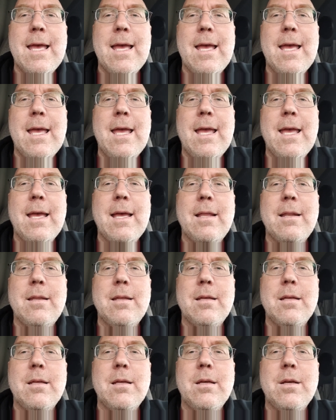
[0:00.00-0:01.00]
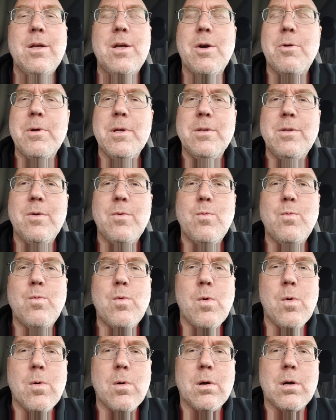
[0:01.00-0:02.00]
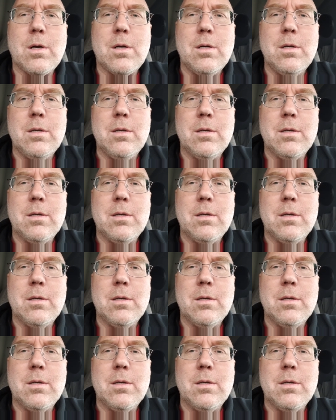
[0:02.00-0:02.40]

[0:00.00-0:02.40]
and going to war